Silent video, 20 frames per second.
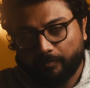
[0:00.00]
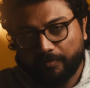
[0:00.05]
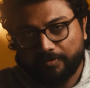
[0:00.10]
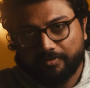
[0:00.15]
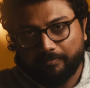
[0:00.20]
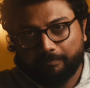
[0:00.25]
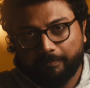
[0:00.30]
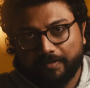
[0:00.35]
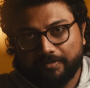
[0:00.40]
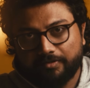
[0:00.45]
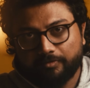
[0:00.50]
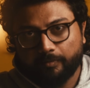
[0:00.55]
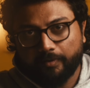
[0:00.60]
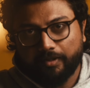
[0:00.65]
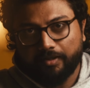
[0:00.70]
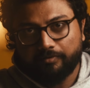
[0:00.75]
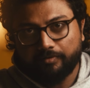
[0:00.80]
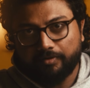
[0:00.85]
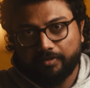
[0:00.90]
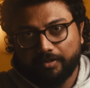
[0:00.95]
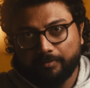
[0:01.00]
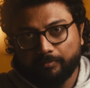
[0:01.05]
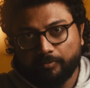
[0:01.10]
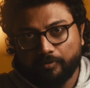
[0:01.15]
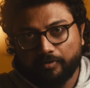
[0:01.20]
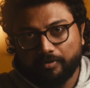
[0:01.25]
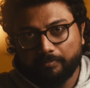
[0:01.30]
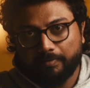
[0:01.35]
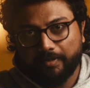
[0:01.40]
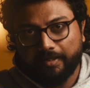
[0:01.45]
what's the best way to
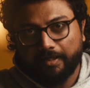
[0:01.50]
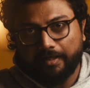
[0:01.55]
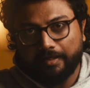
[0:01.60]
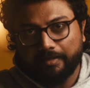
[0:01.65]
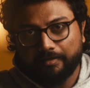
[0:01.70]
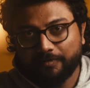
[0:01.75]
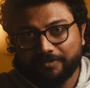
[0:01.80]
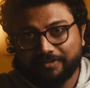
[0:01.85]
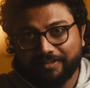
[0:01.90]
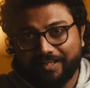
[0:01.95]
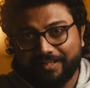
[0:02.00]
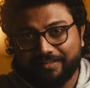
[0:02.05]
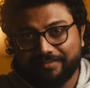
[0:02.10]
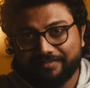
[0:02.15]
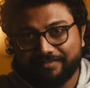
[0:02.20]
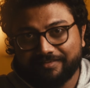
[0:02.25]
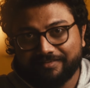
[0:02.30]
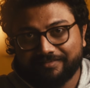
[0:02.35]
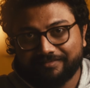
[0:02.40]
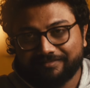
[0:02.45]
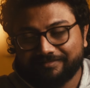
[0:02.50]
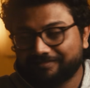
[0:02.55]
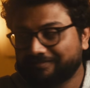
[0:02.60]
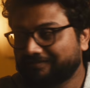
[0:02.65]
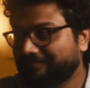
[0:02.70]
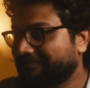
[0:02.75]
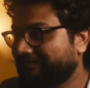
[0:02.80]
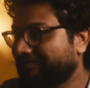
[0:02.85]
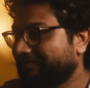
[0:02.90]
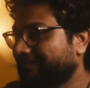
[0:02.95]
deboard a plane with science.
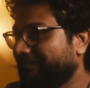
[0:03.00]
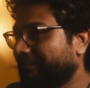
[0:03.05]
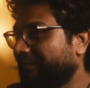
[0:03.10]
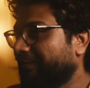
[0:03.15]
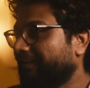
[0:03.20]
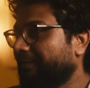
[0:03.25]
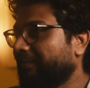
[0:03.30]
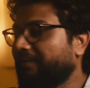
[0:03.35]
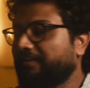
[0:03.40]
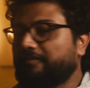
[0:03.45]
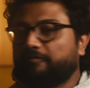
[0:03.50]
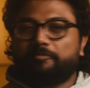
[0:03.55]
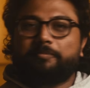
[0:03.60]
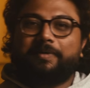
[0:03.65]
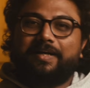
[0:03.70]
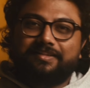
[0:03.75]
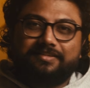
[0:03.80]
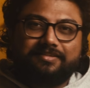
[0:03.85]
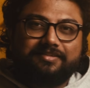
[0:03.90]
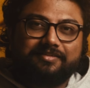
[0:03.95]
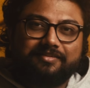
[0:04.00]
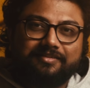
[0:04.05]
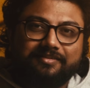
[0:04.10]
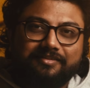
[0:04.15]
With maths.